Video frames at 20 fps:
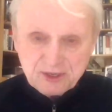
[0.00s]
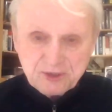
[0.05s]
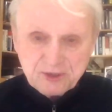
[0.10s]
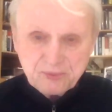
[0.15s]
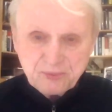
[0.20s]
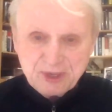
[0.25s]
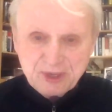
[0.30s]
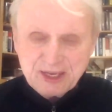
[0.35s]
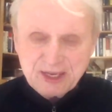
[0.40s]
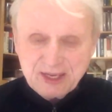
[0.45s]
his
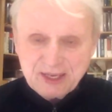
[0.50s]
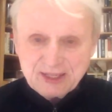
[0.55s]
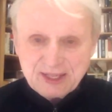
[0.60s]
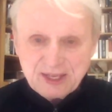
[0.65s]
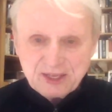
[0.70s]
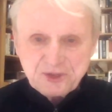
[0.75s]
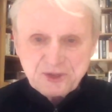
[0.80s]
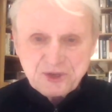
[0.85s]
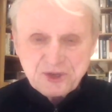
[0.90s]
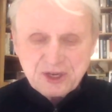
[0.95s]
work.
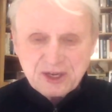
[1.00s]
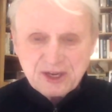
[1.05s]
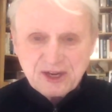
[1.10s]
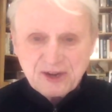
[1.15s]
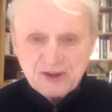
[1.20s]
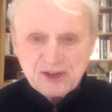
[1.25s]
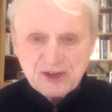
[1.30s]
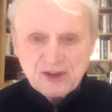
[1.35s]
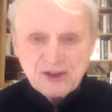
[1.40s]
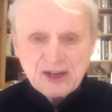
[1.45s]

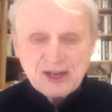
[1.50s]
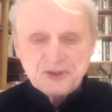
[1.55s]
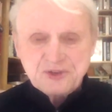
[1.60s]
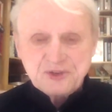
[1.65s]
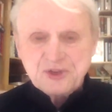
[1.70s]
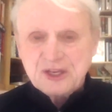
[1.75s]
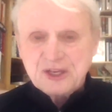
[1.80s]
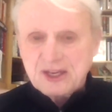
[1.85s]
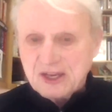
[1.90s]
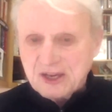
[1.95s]
He's
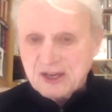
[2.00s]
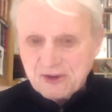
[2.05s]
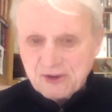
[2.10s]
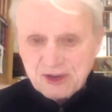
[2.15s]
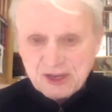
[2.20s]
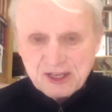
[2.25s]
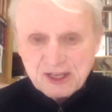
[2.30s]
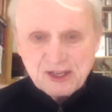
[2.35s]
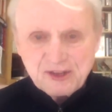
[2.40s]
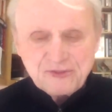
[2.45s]
a veteran
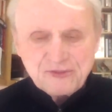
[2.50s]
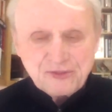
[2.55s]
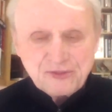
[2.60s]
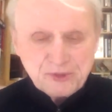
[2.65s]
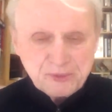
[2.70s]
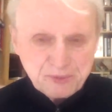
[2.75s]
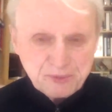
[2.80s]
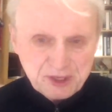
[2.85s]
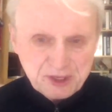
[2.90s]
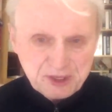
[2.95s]

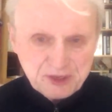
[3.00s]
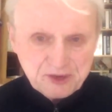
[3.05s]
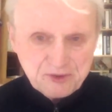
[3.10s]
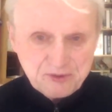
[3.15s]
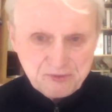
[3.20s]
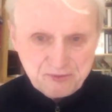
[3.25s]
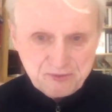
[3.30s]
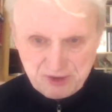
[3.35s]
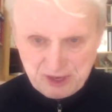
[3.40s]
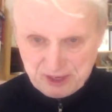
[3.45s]
reporter,
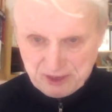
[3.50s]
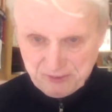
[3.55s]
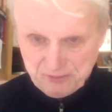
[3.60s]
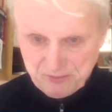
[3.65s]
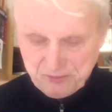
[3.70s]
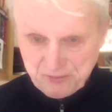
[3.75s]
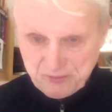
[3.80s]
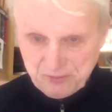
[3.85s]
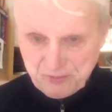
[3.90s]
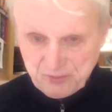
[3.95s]
and he
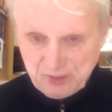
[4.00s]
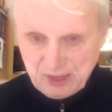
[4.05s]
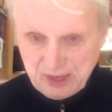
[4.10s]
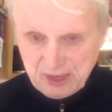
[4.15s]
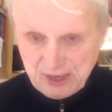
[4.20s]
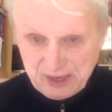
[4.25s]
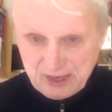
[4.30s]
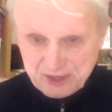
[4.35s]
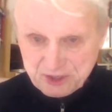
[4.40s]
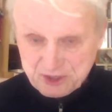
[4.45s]
was a
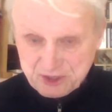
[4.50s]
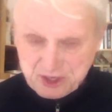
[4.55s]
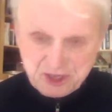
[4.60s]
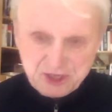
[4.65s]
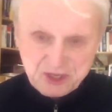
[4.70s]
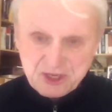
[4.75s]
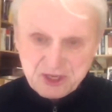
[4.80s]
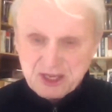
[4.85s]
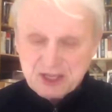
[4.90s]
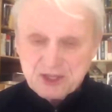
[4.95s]
hero to
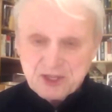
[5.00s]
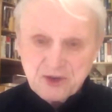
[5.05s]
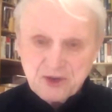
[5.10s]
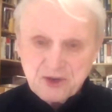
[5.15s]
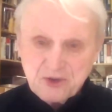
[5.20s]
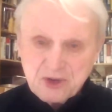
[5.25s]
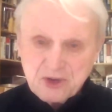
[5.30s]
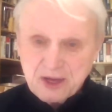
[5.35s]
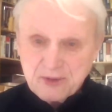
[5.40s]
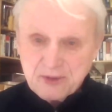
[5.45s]
some of
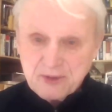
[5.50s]
us